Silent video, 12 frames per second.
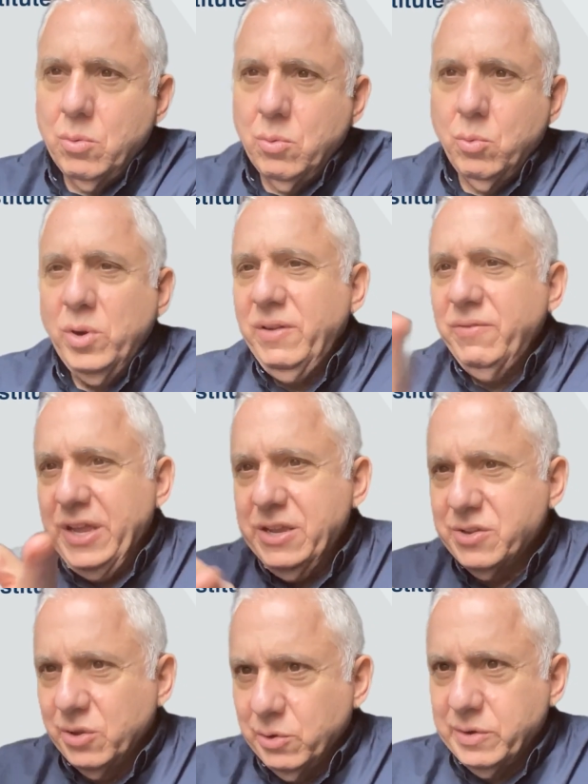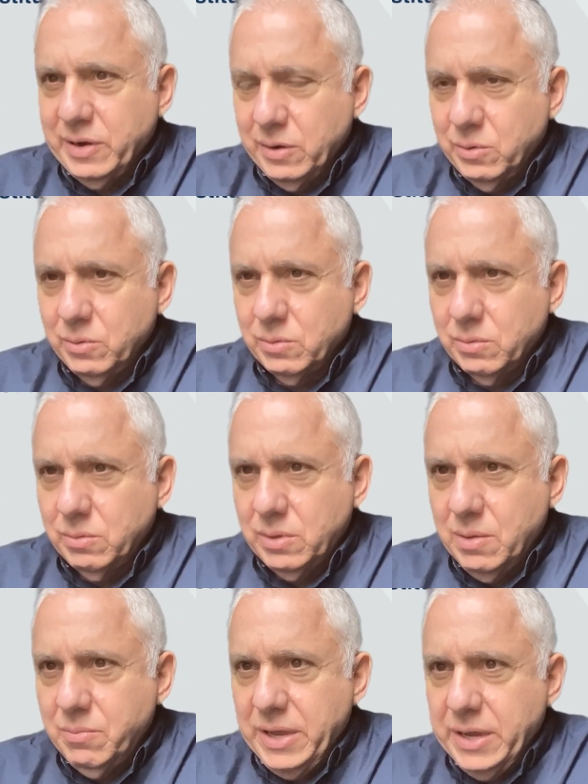what have they told you
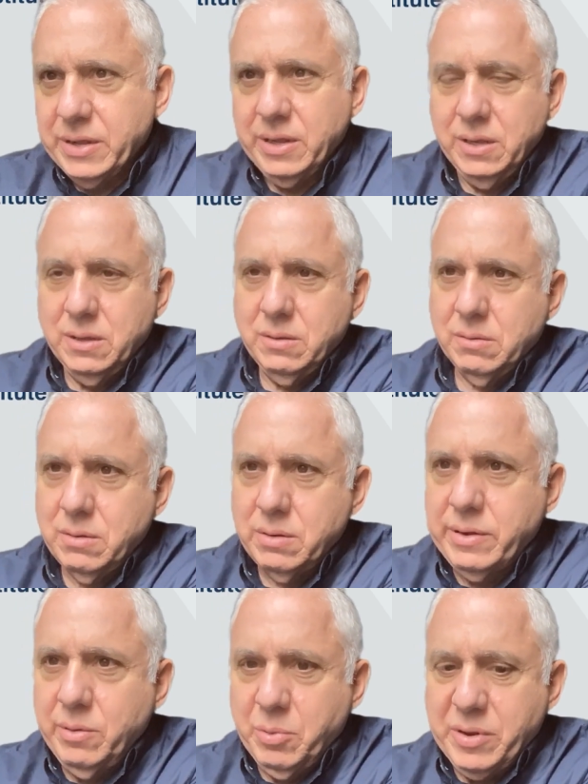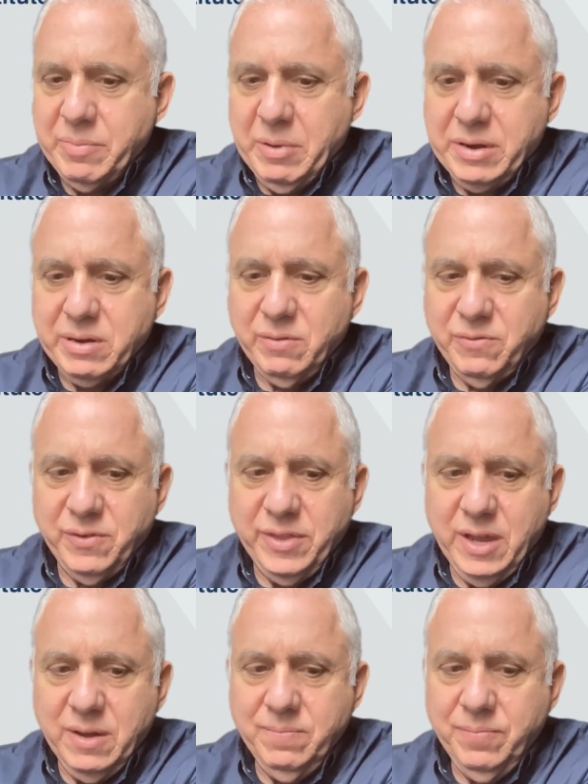that makes it super special for
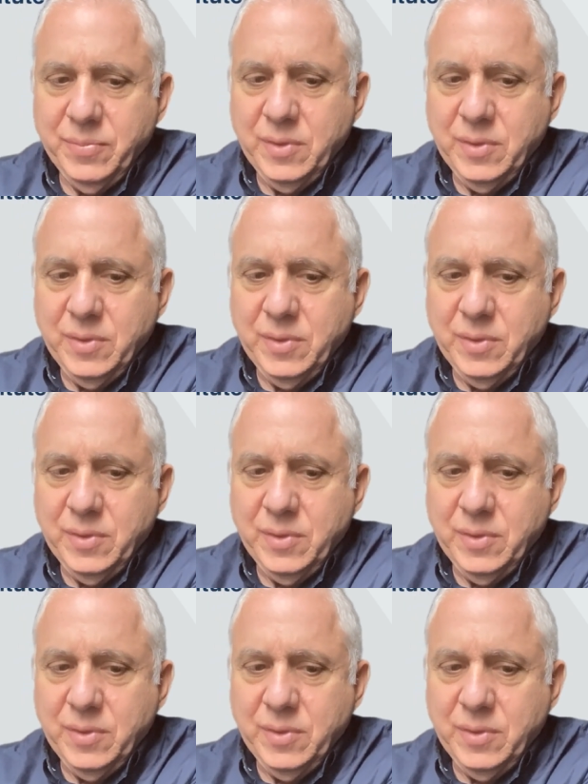them?